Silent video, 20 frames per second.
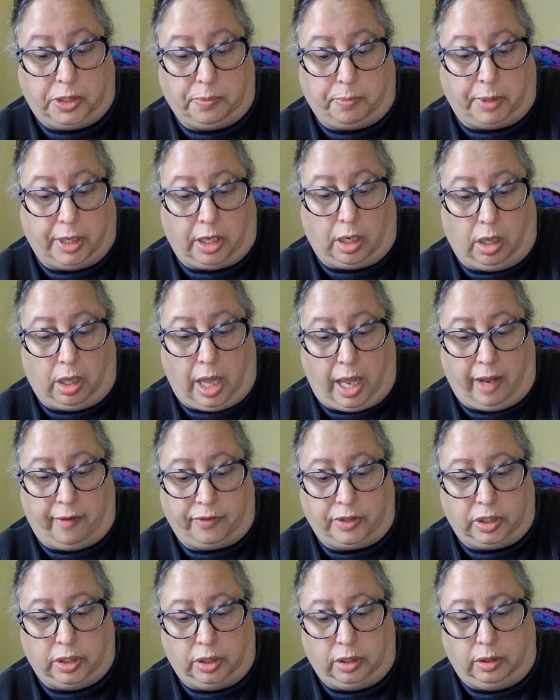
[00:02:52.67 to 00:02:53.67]
but I'll have
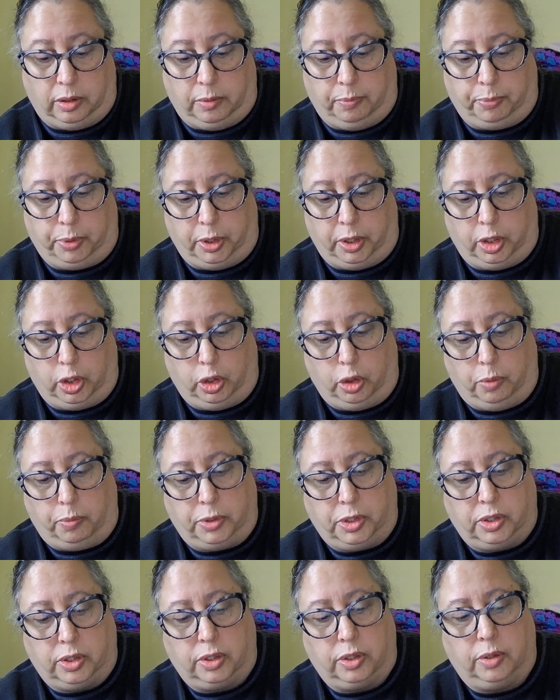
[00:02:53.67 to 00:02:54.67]
to put hoops
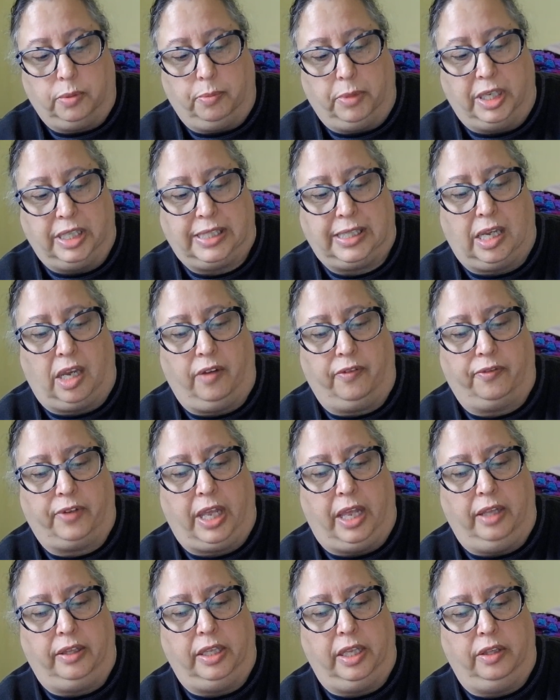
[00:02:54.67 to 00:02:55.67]
myself.
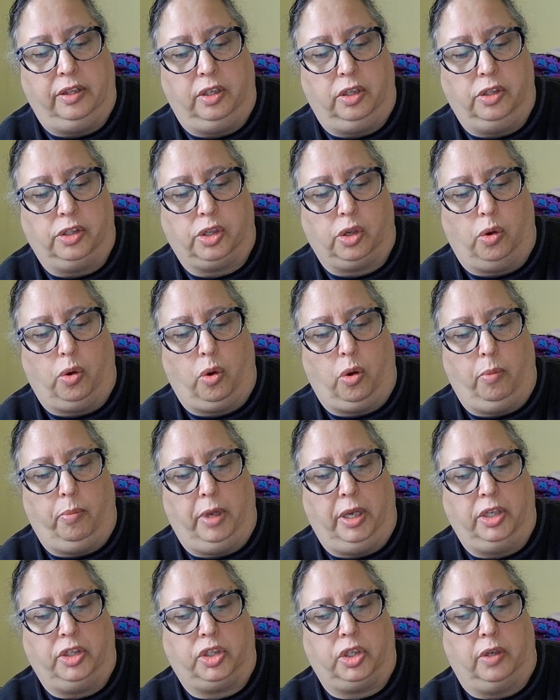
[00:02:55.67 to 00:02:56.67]
And then there's a whole
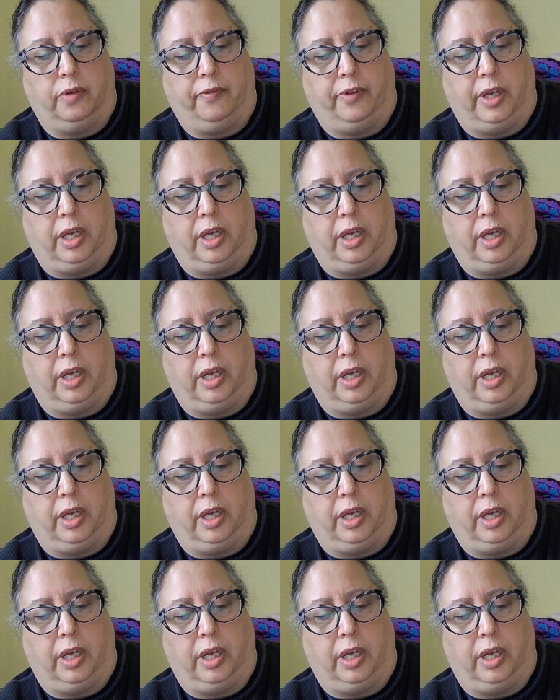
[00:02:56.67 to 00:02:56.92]
bunch of